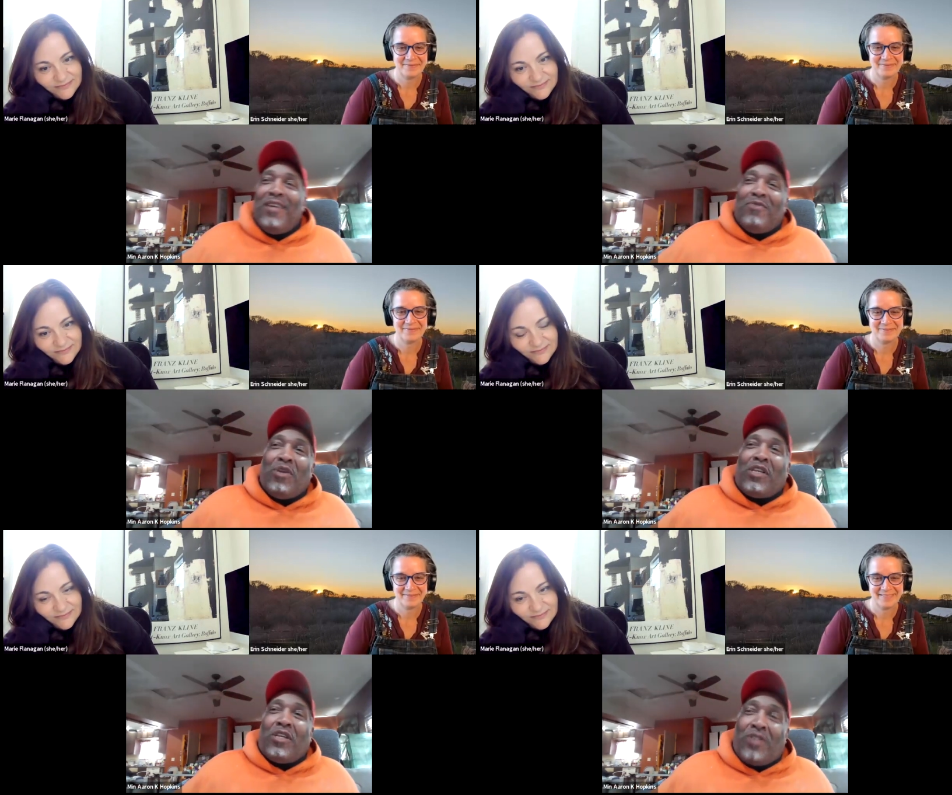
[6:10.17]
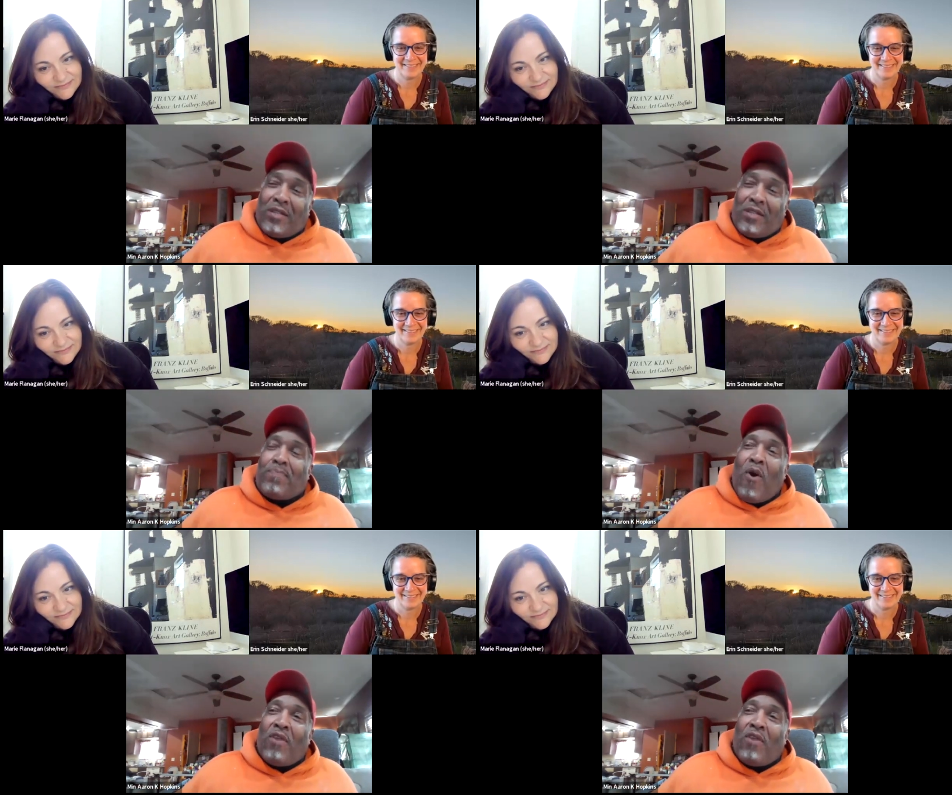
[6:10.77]
Speaker 1: we because that's
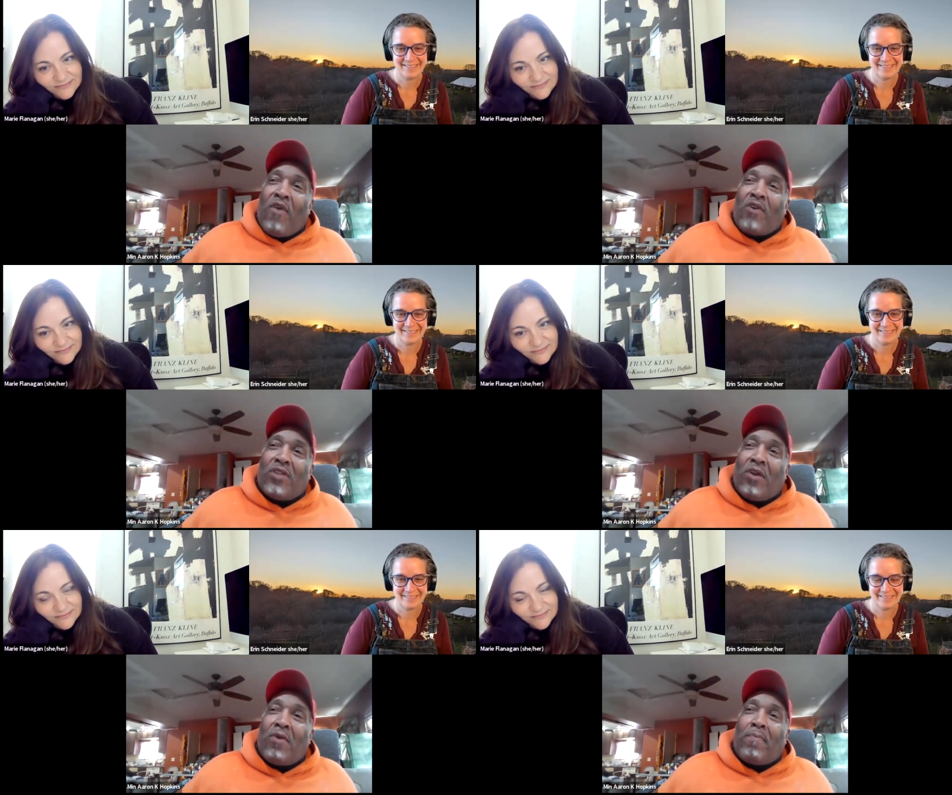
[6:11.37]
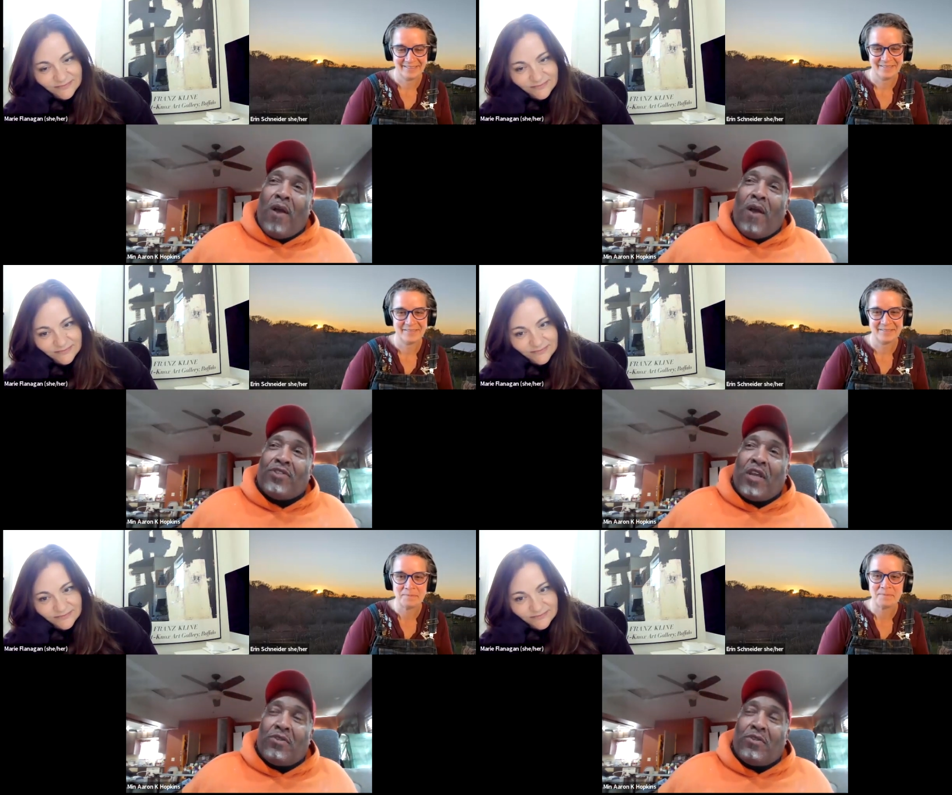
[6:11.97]
part of our SARE
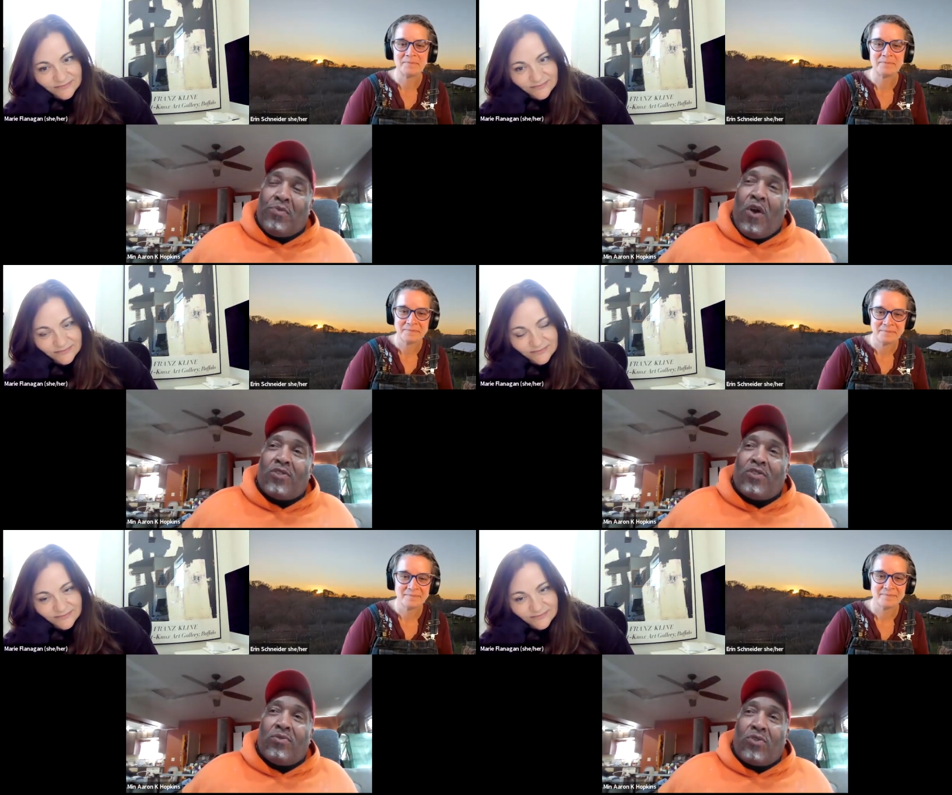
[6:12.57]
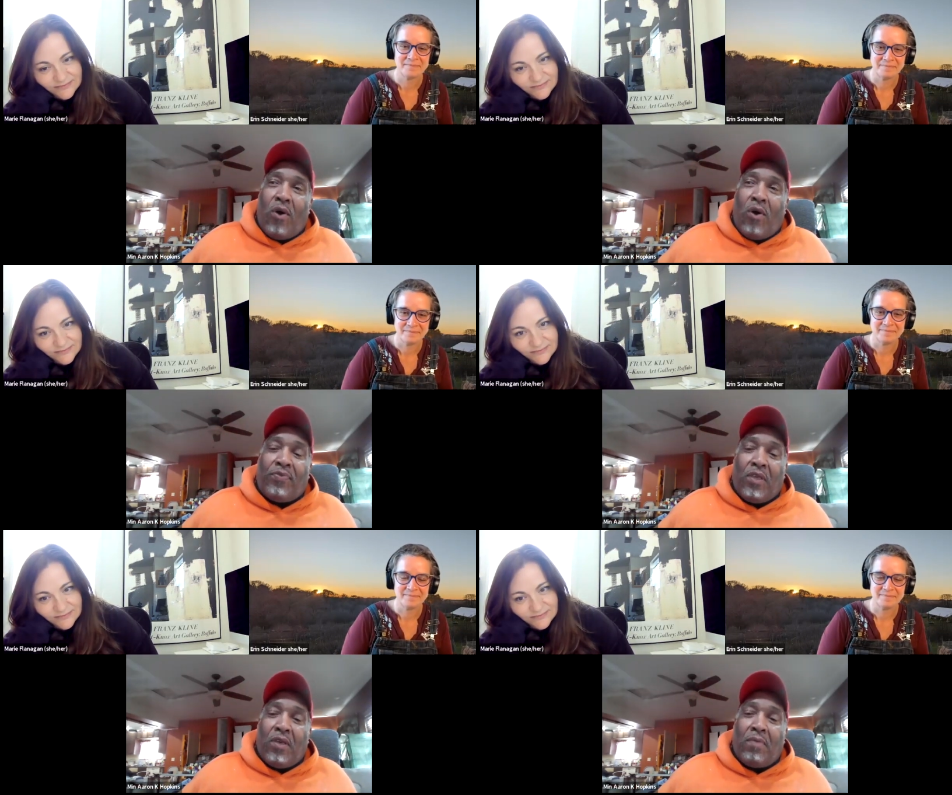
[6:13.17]
project is we also taught
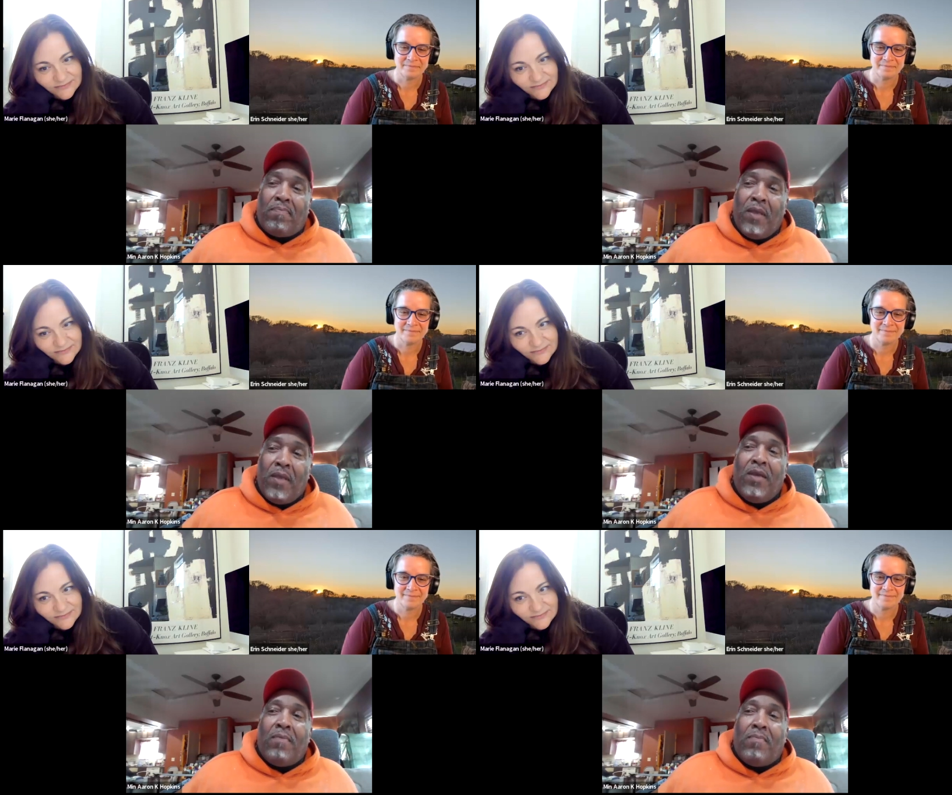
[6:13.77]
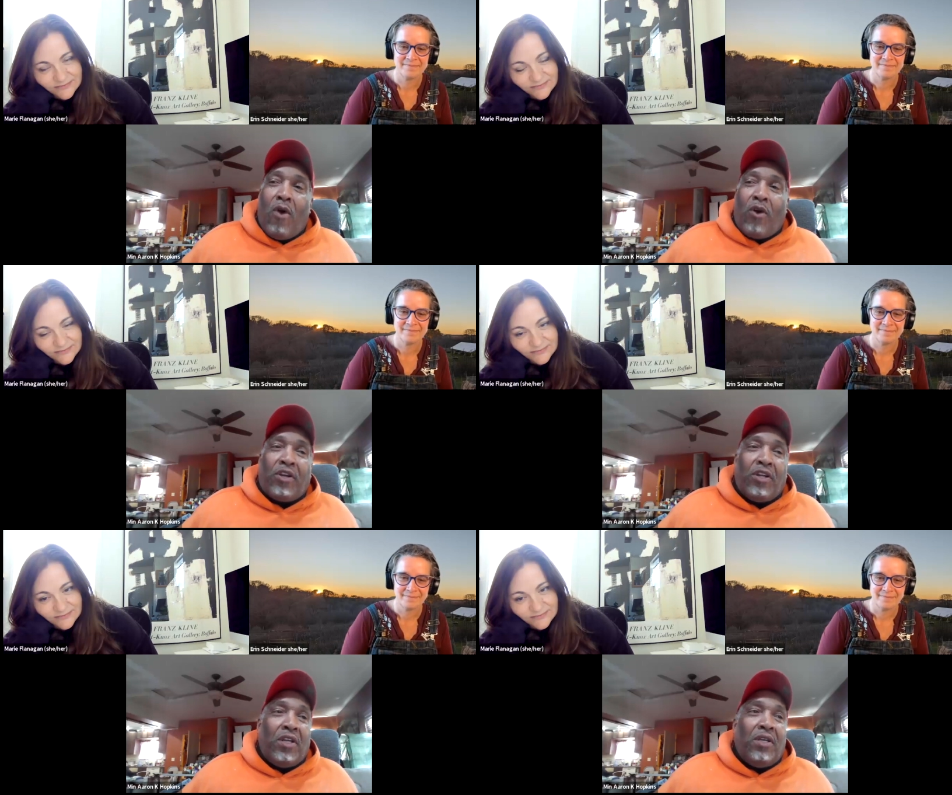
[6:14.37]
them
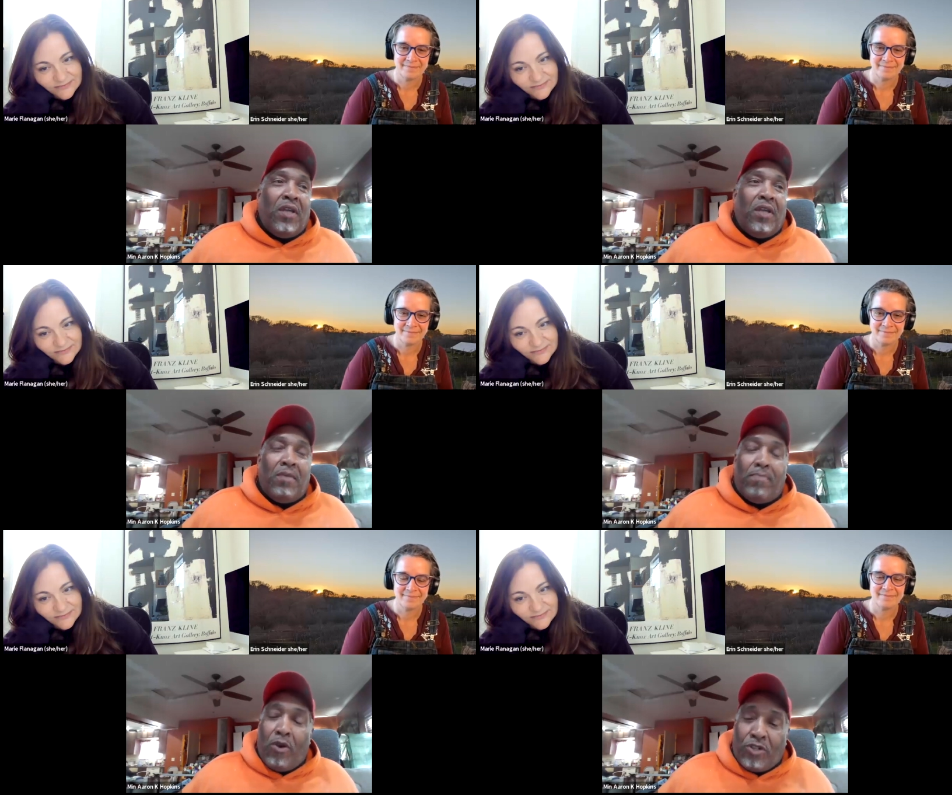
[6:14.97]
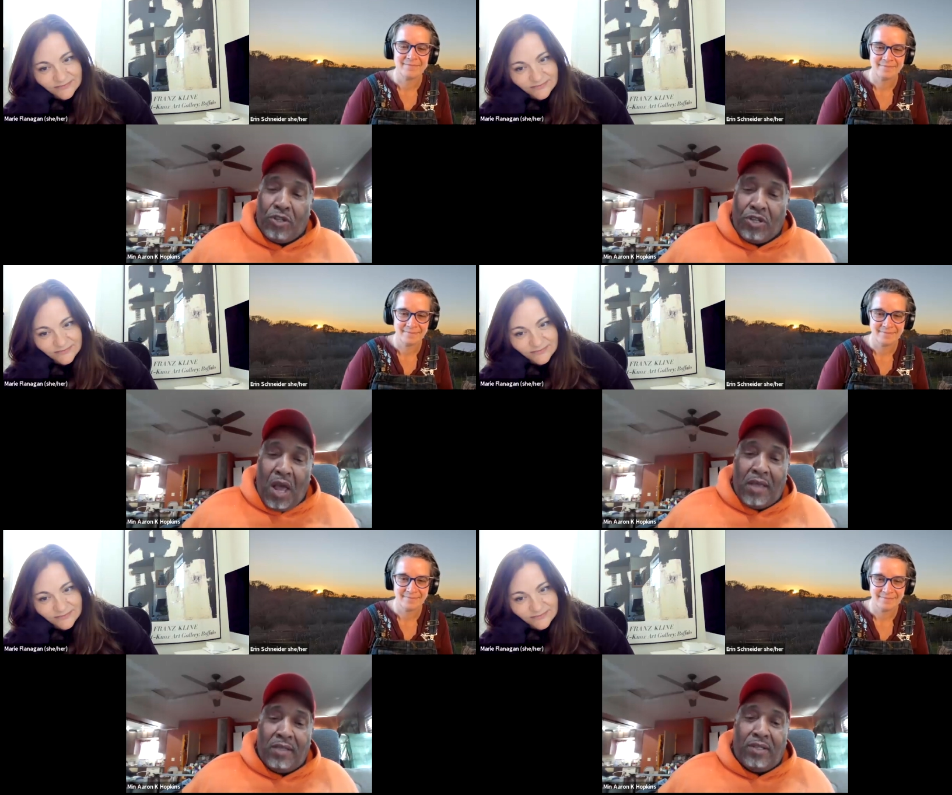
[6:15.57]
marketing and
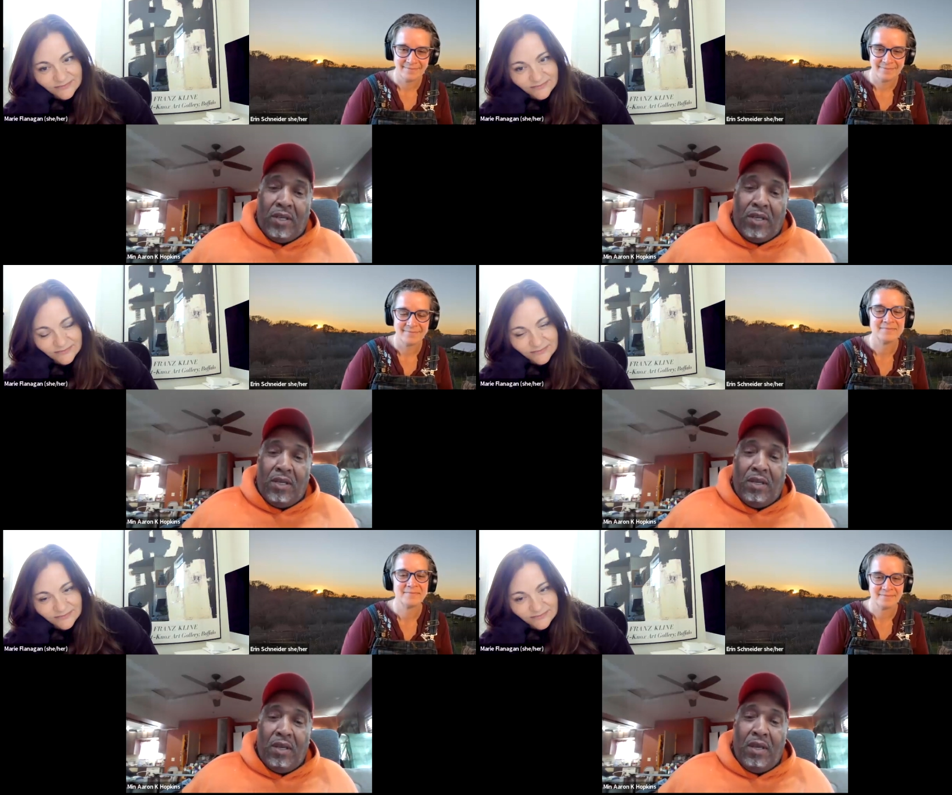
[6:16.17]
merchandising